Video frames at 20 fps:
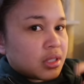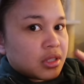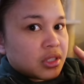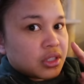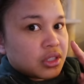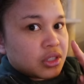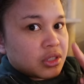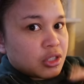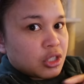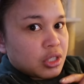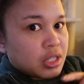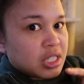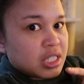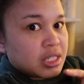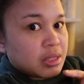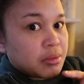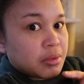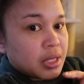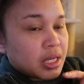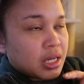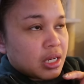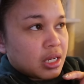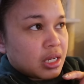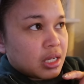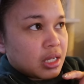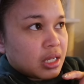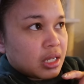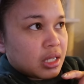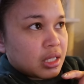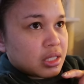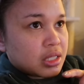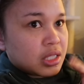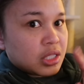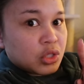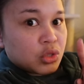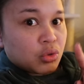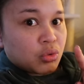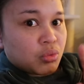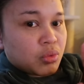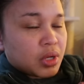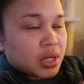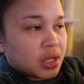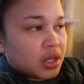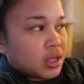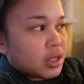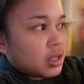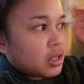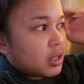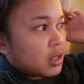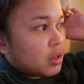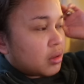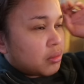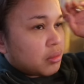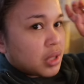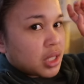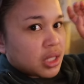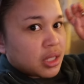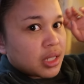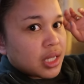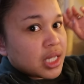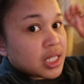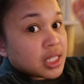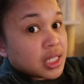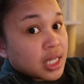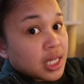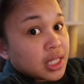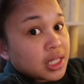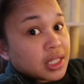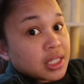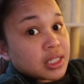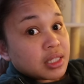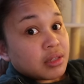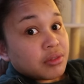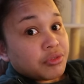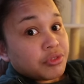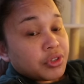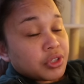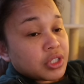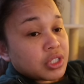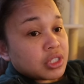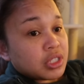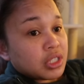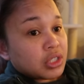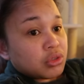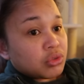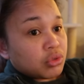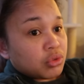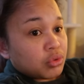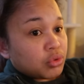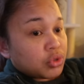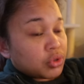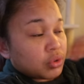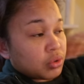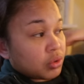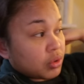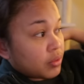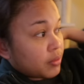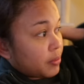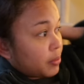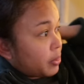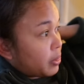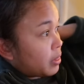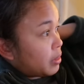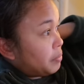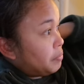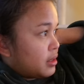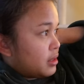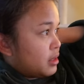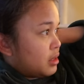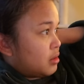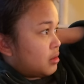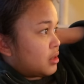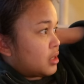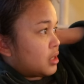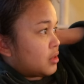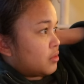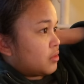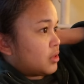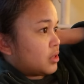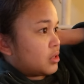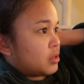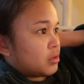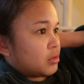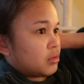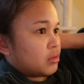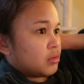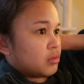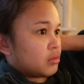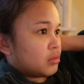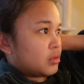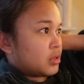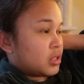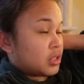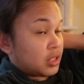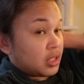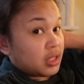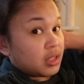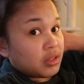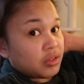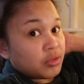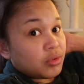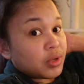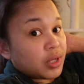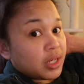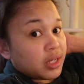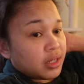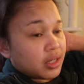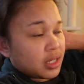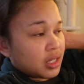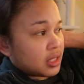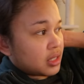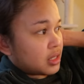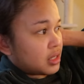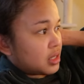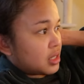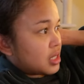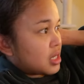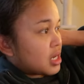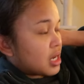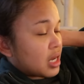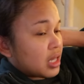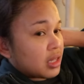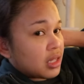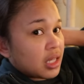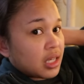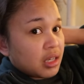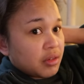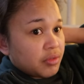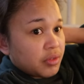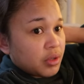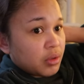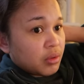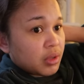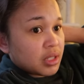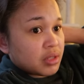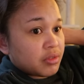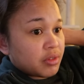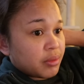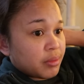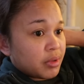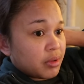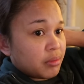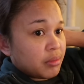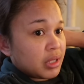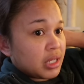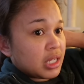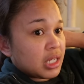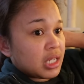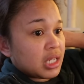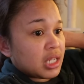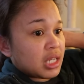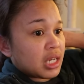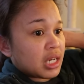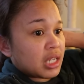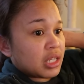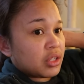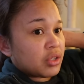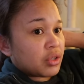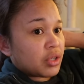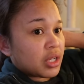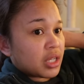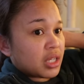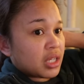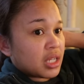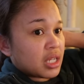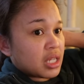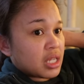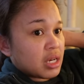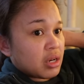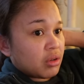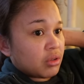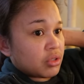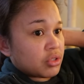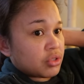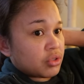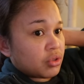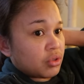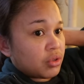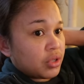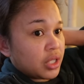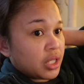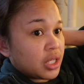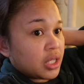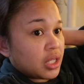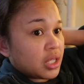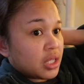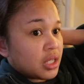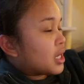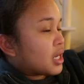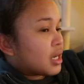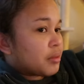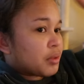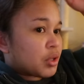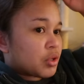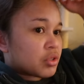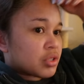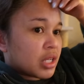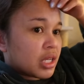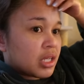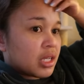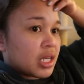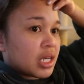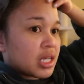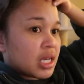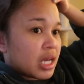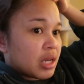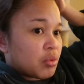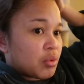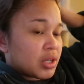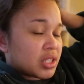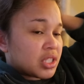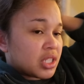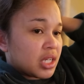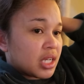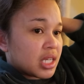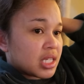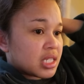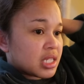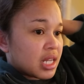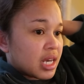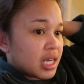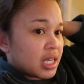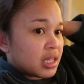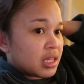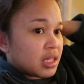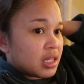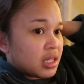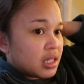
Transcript: That is season 1, but last night is the first season 2. They don't have it, so it's really nice. I think if you watch from the beginning, and you can get the whole story. Because yeah. I watched it last night.